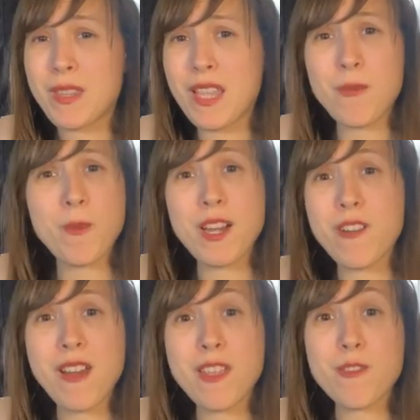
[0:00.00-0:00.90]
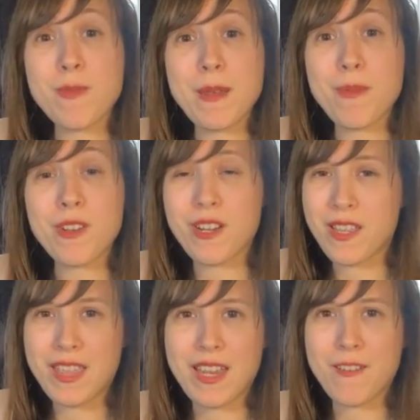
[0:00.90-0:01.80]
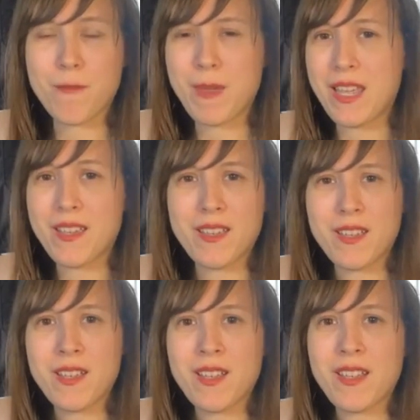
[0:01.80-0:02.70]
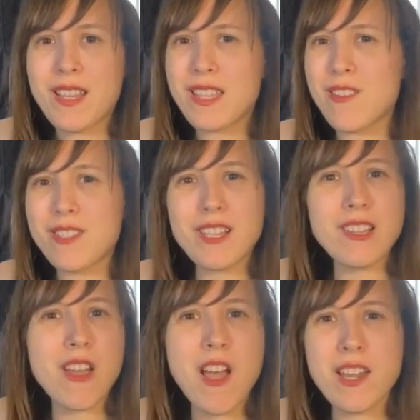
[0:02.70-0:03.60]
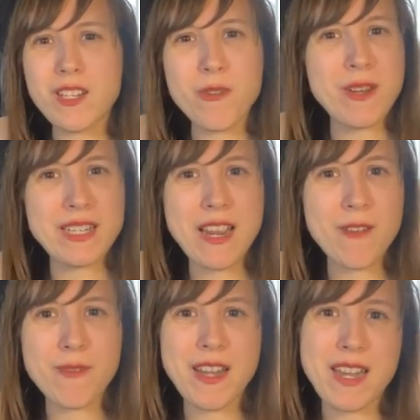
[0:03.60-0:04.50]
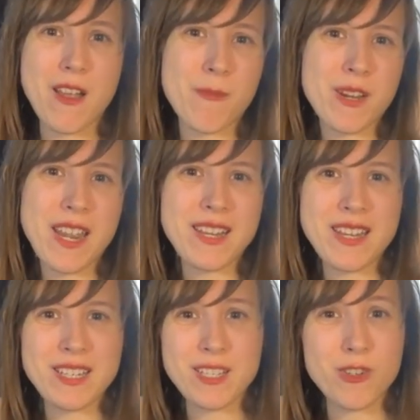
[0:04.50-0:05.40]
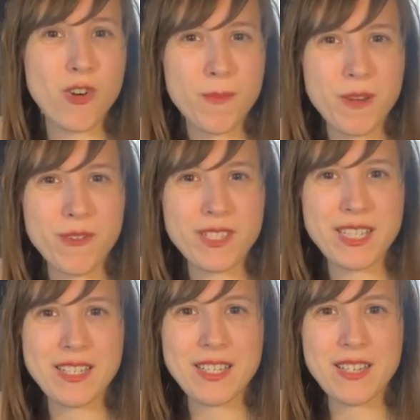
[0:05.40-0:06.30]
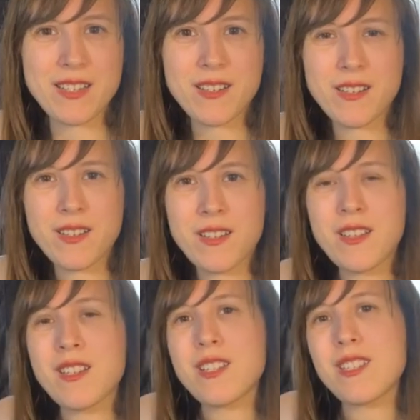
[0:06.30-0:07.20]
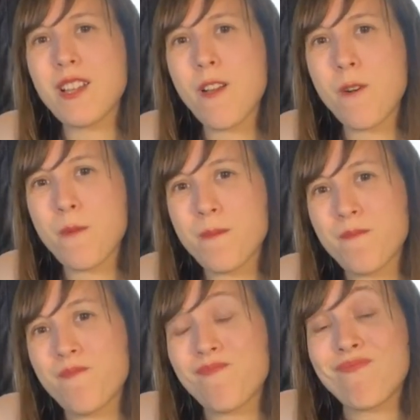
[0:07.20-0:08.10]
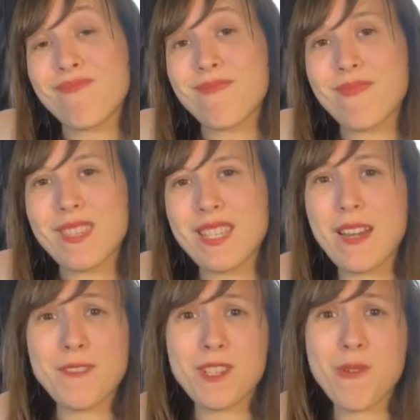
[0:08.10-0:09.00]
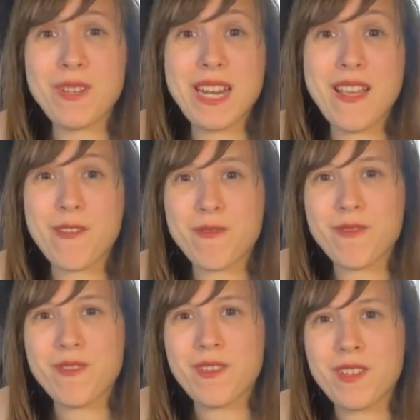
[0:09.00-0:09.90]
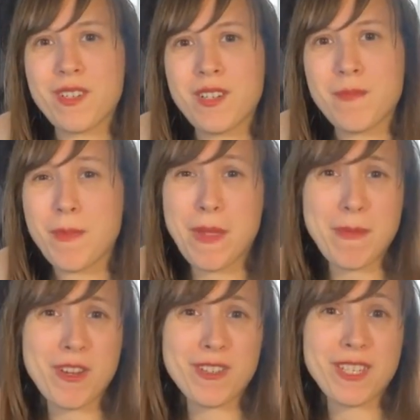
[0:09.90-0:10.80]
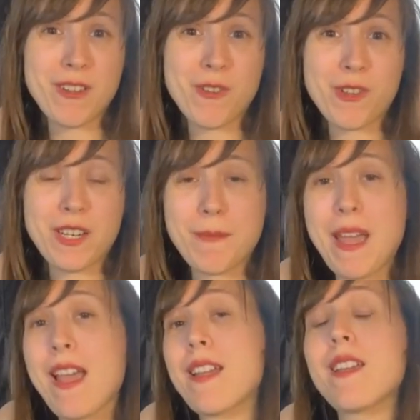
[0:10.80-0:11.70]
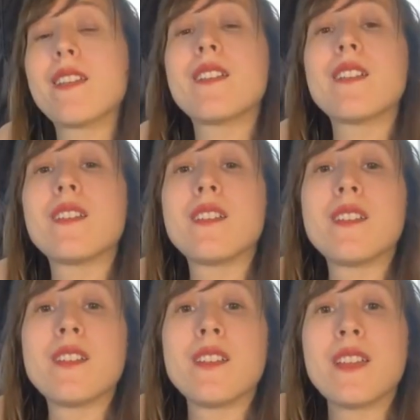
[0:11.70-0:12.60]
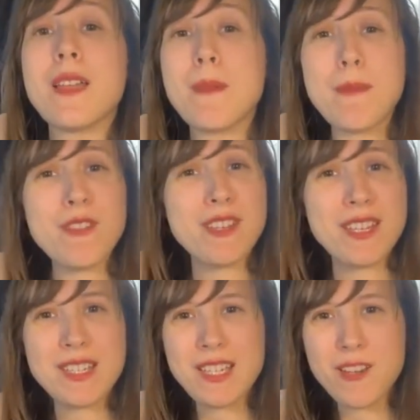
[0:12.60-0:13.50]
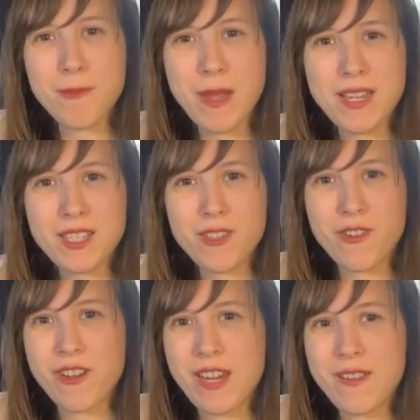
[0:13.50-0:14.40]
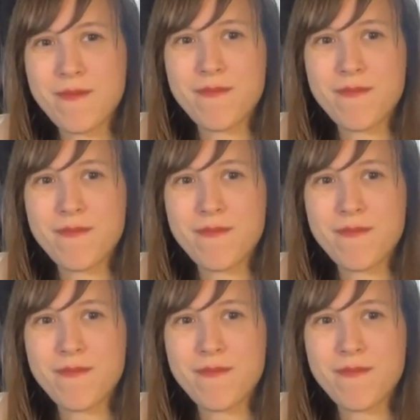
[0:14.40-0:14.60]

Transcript: but then what are other people going to think of me? Like, there's a lot going down right now. We're getting into Scorpio season. So, stuff's going down. Or maybe you're still holding back. Or maybe you need to hear my story.